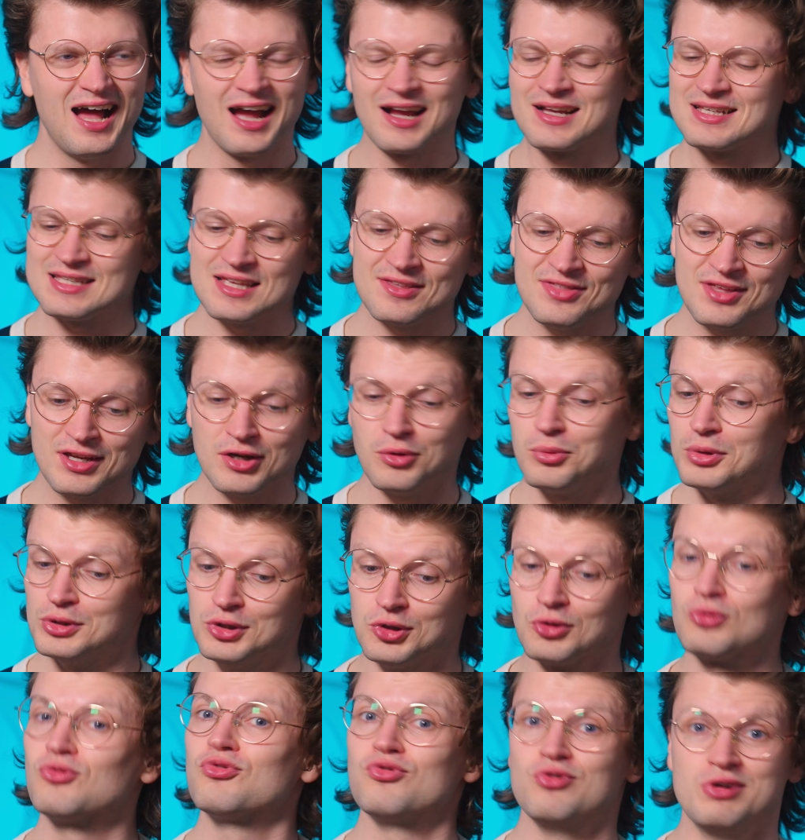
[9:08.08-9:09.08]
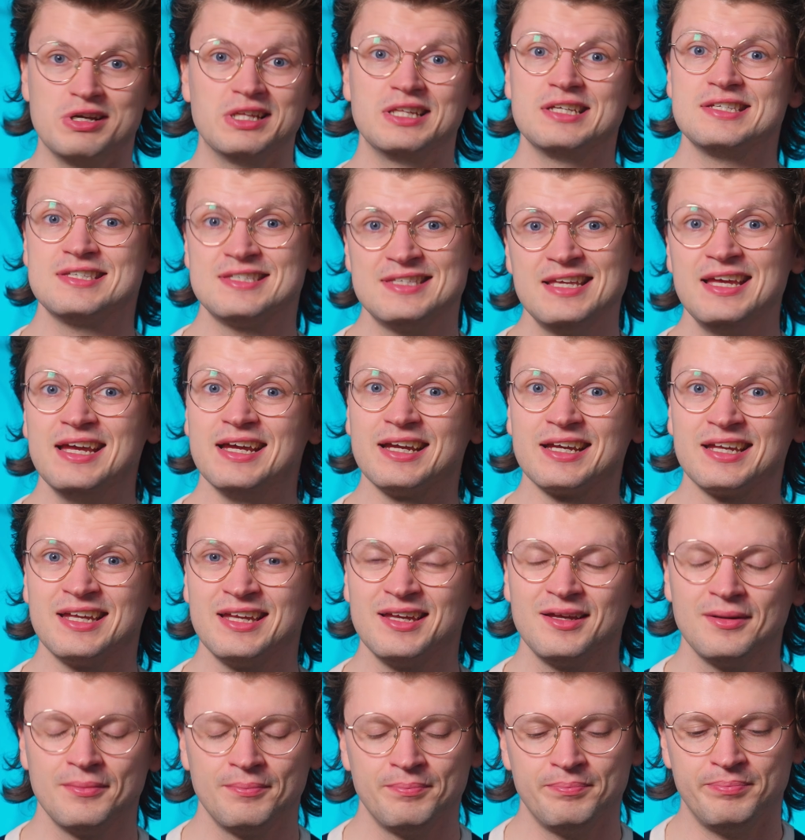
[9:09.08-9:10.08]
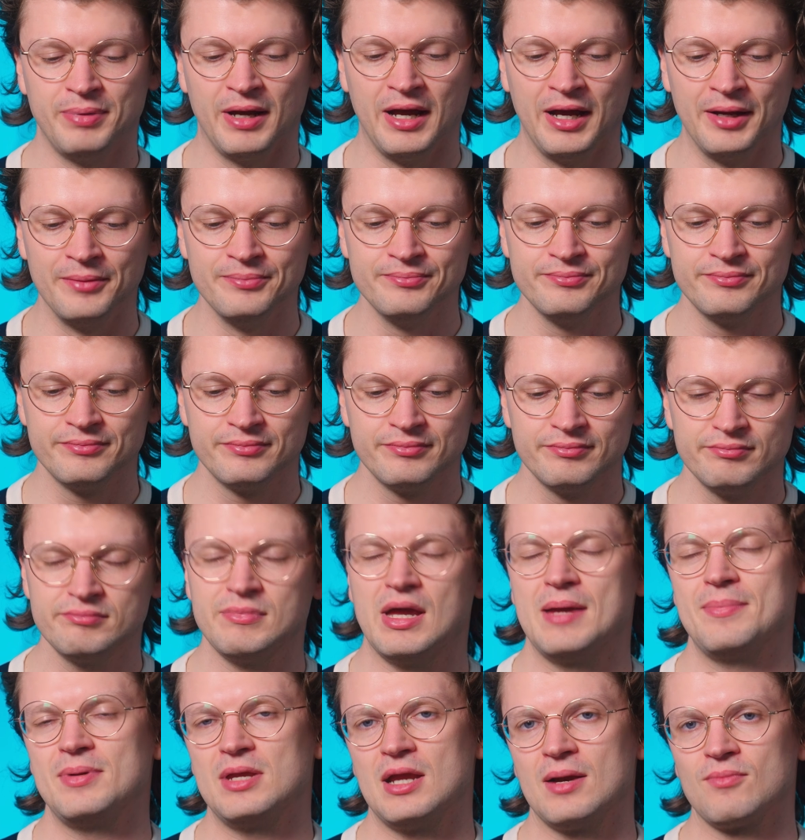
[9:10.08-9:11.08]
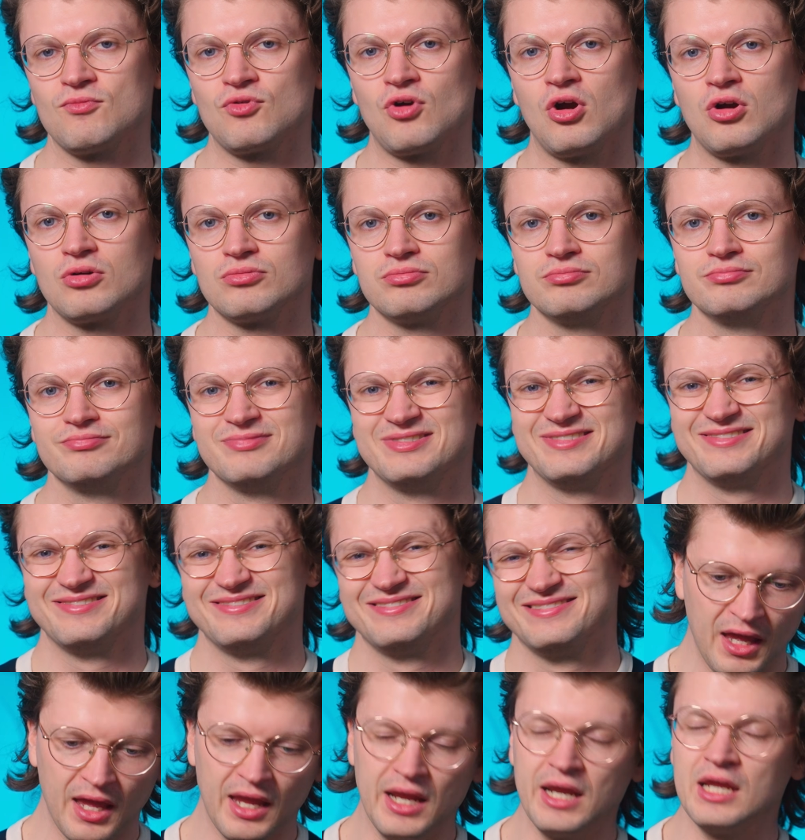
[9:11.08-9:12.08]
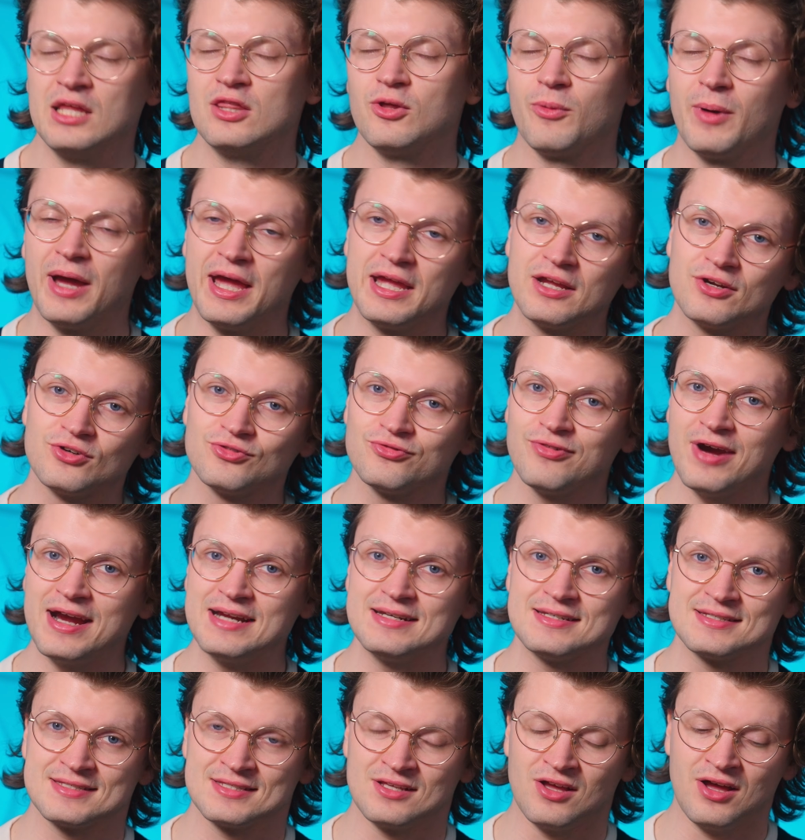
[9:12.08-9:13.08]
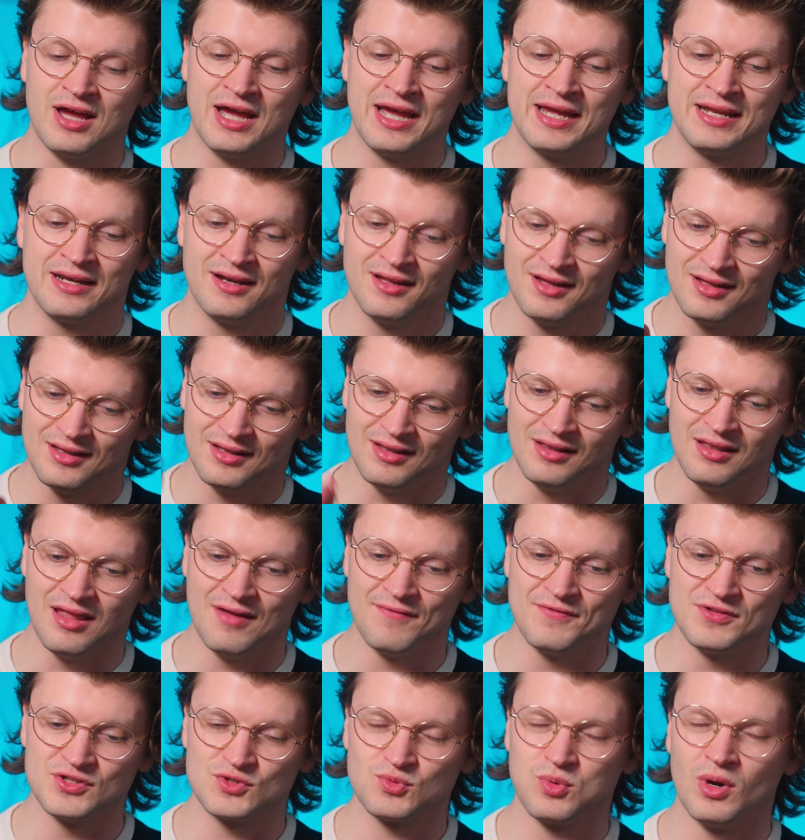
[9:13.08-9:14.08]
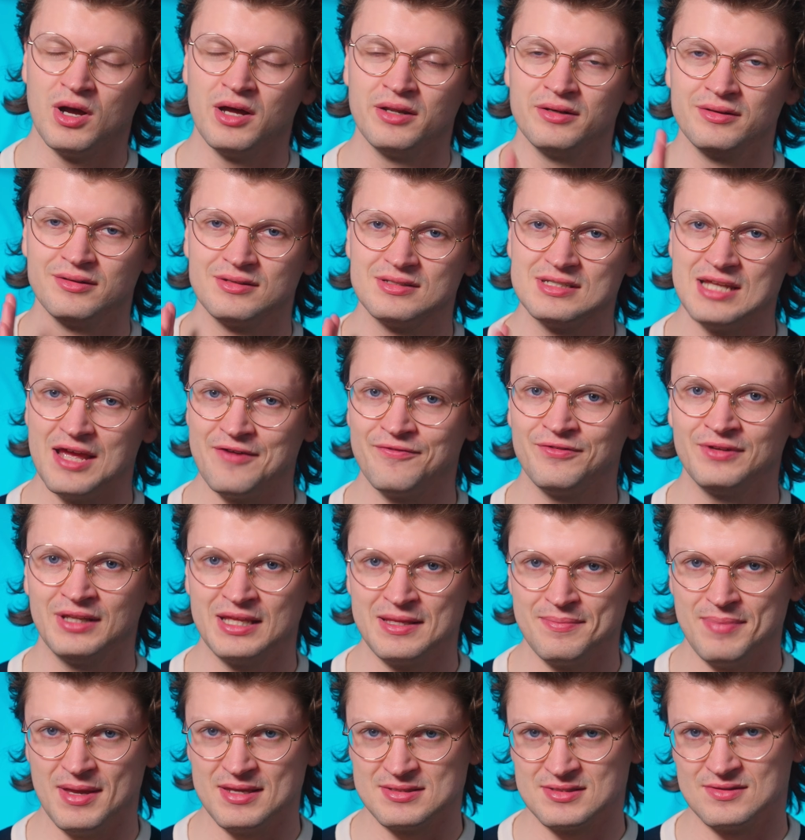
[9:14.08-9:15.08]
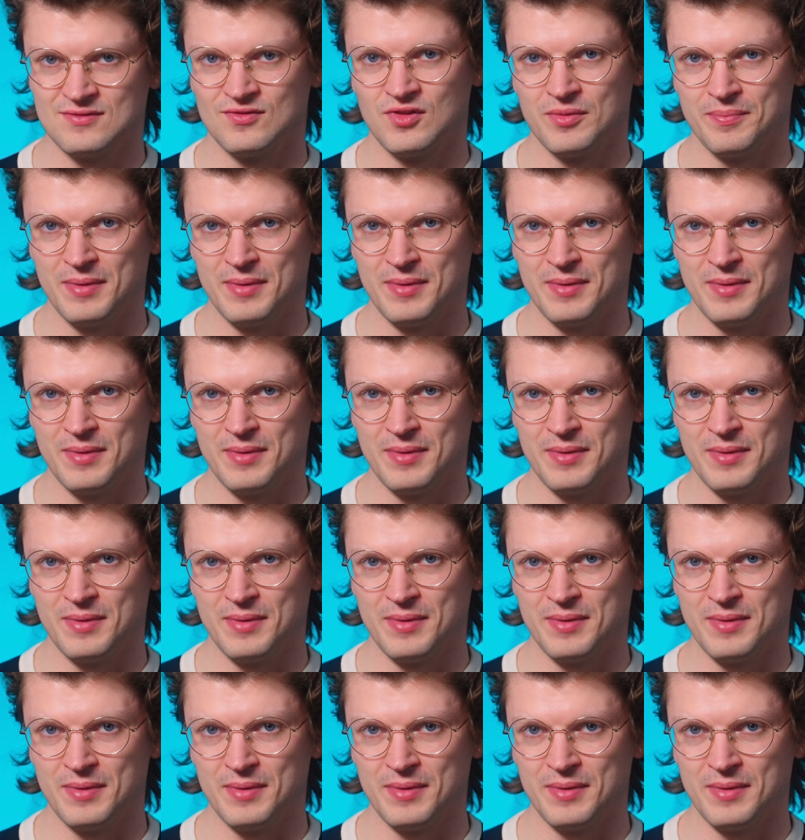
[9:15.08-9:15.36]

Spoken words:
because I think it would look really sick, but maybe I'm wrong. Either way, great design. Love this one. Definitely best of the